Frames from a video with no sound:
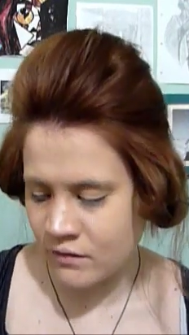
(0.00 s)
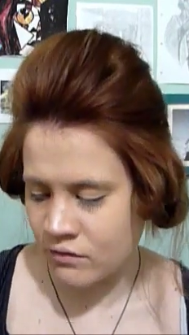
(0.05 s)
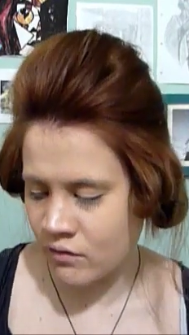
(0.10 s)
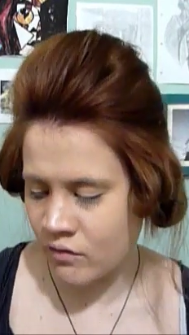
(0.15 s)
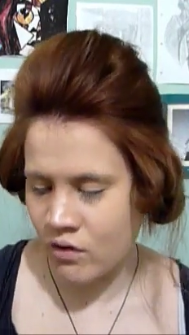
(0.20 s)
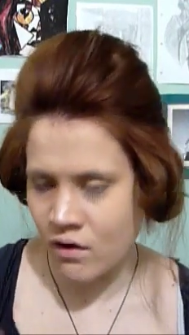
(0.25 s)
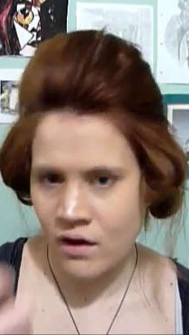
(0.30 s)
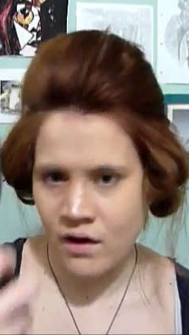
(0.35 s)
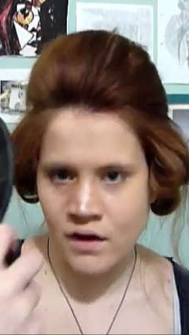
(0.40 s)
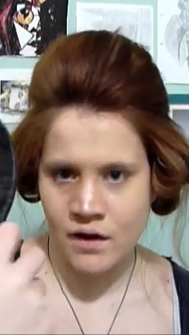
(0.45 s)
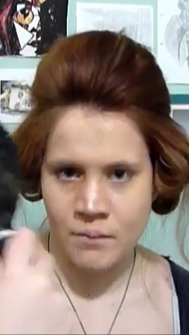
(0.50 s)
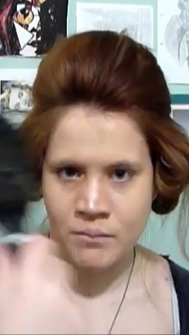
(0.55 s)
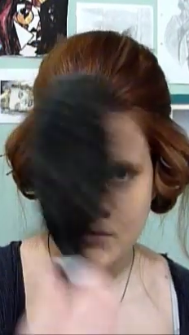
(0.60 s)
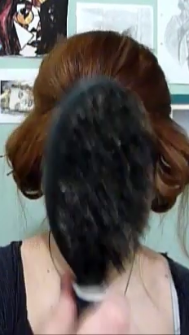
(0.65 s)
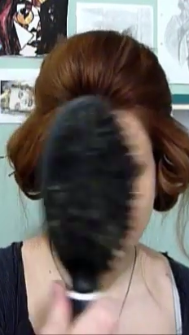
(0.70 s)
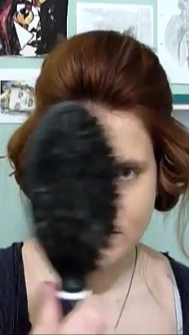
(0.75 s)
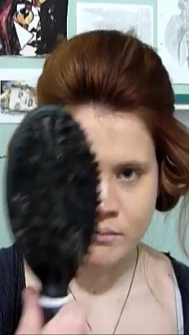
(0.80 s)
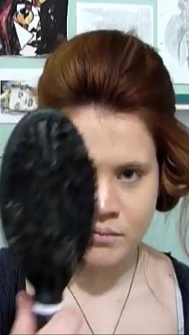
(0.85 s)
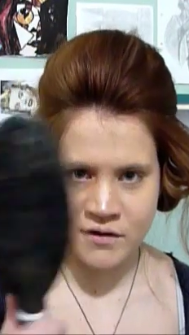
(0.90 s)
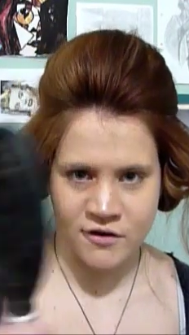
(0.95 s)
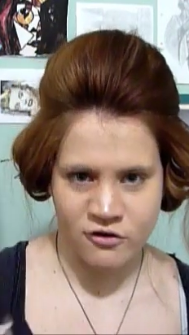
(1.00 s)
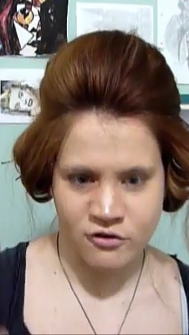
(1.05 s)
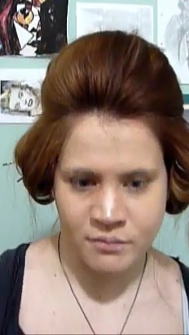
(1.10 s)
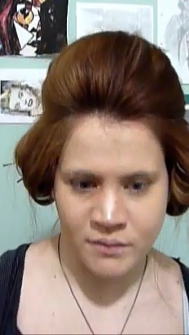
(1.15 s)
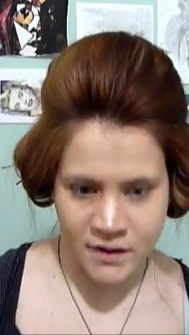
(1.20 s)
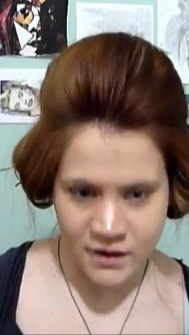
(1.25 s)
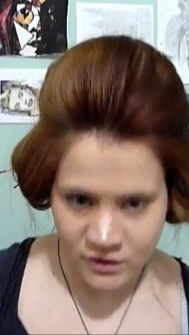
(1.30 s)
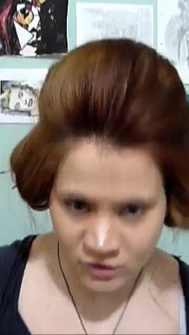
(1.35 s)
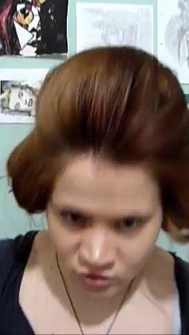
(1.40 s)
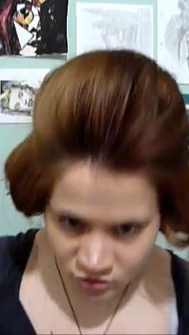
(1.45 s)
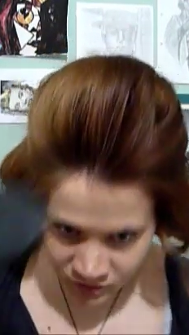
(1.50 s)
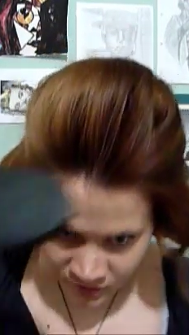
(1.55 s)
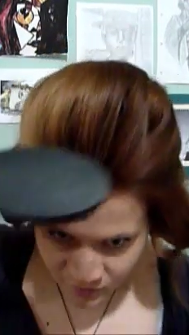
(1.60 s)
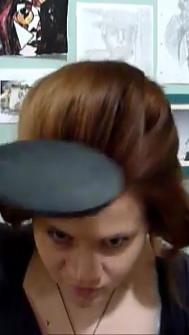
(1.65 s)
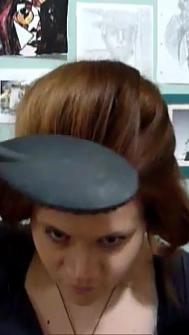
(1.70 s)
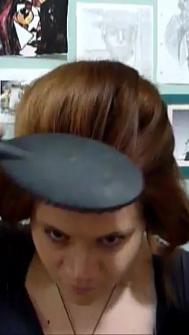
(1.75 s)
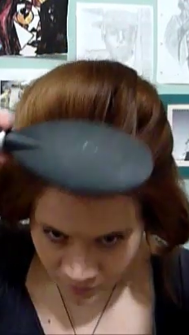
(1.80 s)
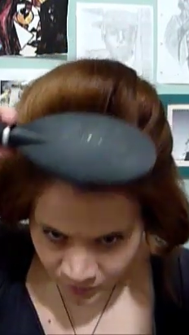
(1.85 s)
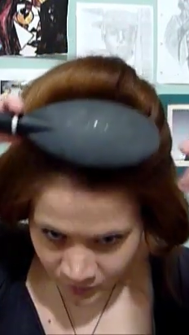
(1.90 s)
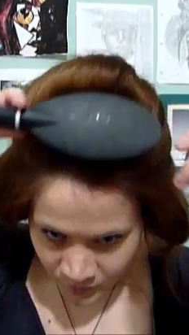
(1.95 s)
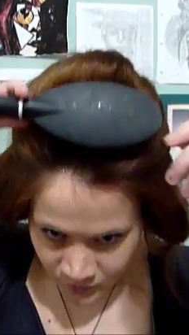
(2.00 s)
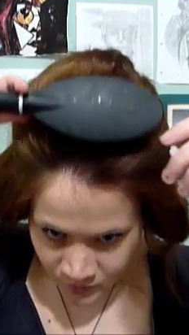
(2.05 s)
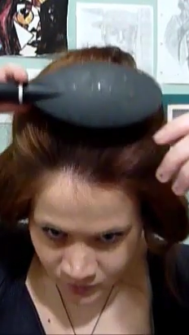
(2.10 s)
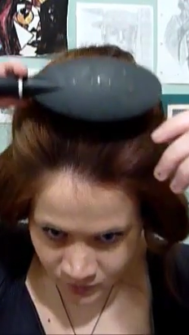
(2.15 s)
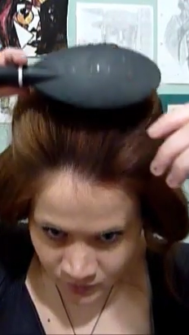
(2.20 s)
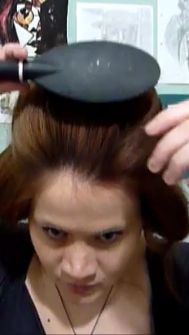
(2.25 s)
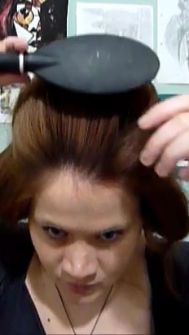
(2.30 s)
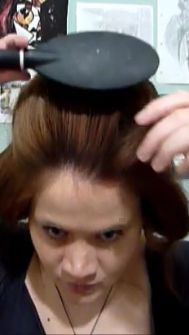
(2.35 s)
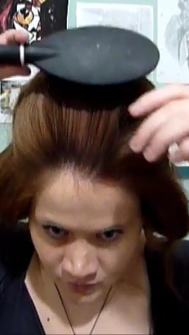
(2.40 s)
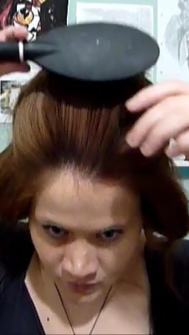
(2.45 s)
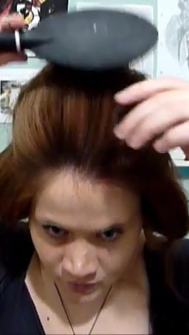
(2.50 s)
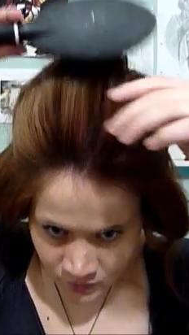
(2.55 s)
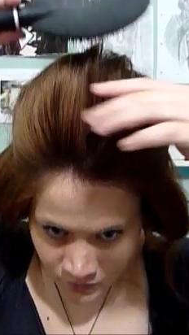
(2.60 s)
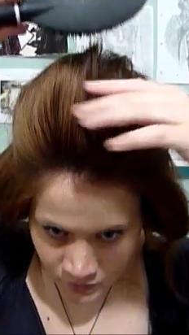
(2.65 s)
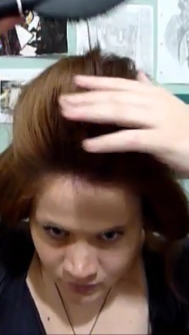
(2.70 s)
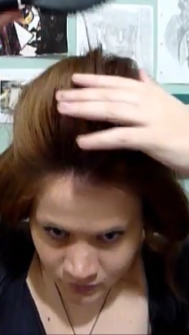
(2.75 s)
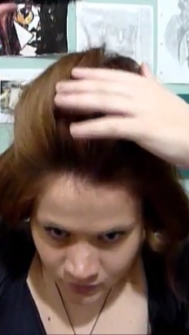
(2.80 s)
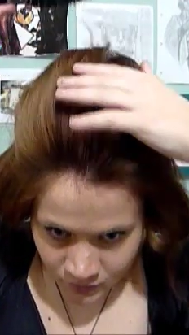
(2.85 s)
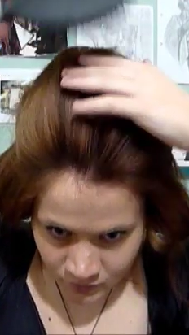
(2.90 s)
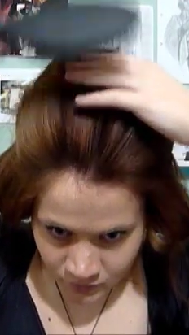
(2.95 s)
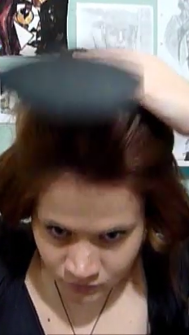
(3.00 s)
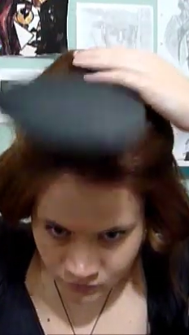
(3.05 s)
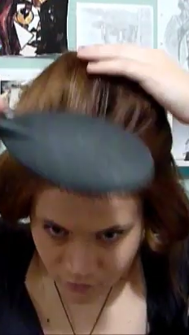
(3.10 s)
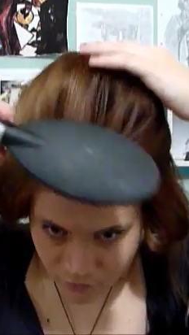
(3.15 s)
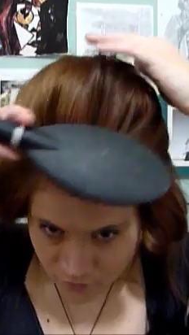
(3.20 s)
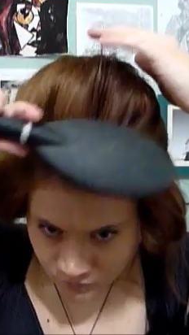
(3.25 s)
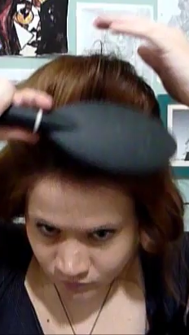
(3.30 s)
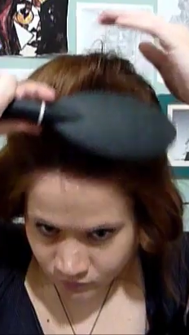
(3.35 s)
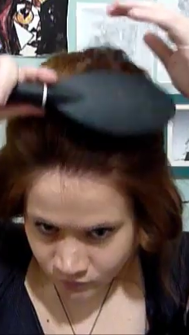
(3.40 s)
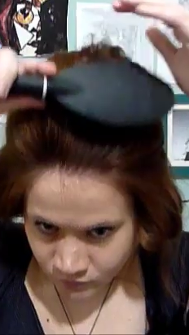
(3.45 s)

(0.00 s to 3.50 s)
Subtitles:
So I've got a bristle brush by Tresemme, and just